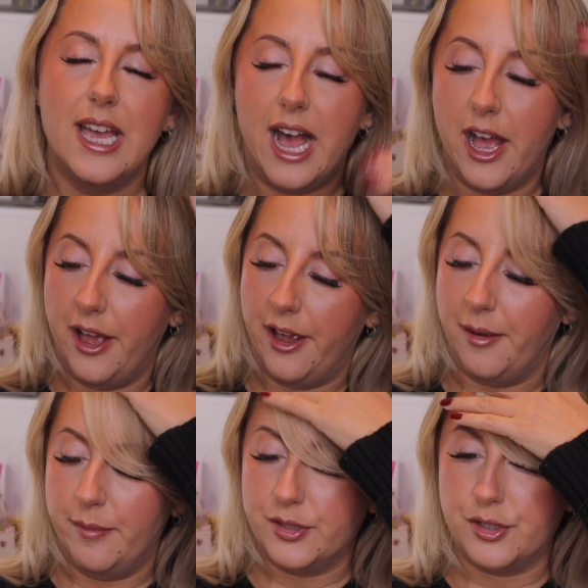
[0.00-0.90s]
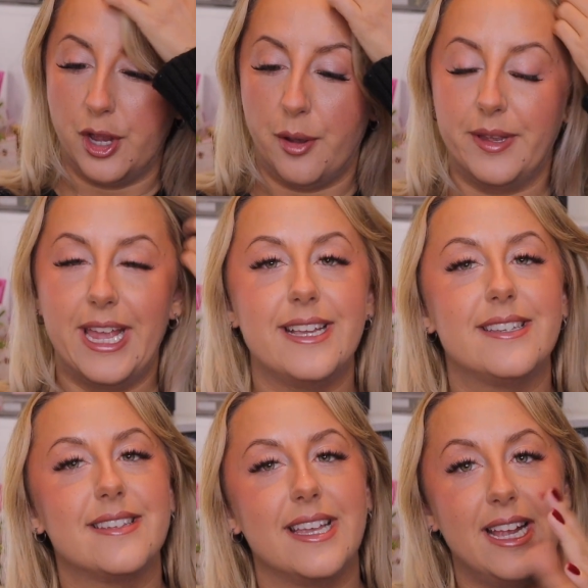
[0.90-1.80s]
so I'm keen to
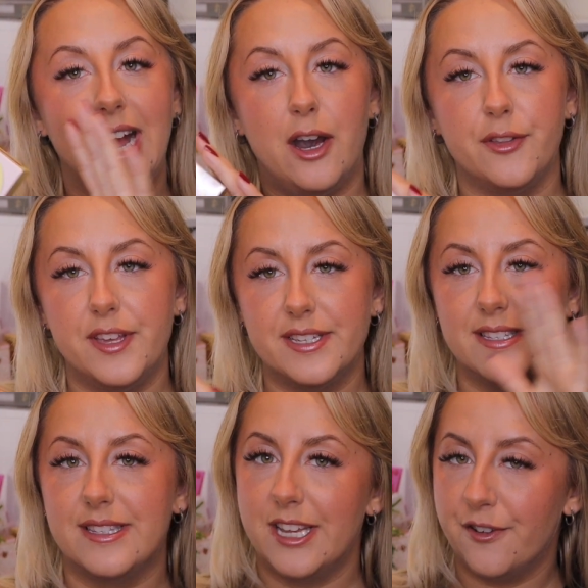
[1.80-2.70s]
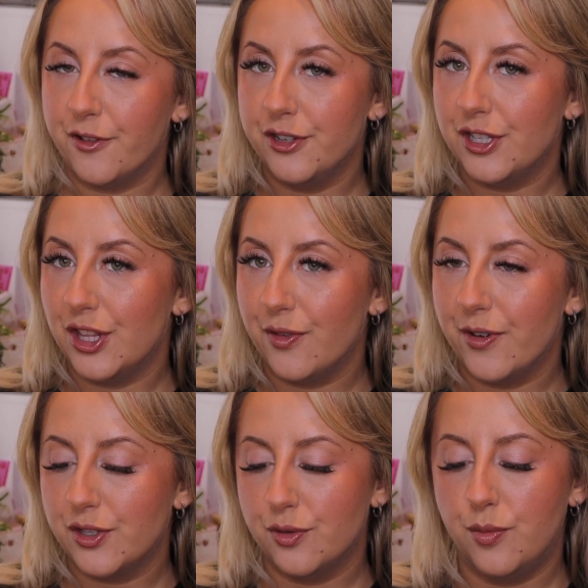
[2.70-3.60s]
see how this is different to the
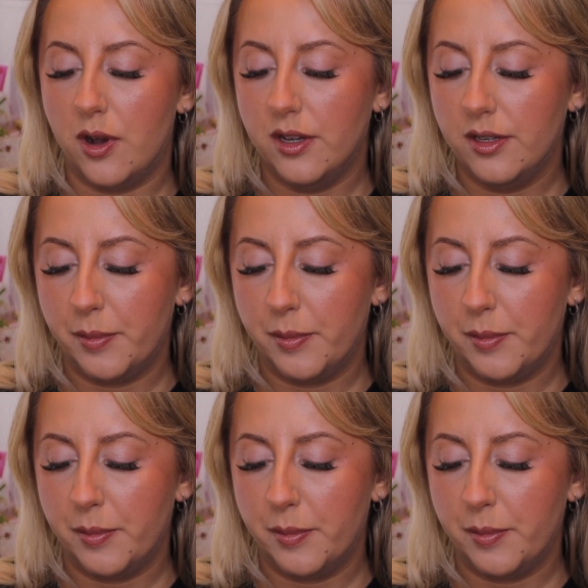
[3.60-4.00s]
original one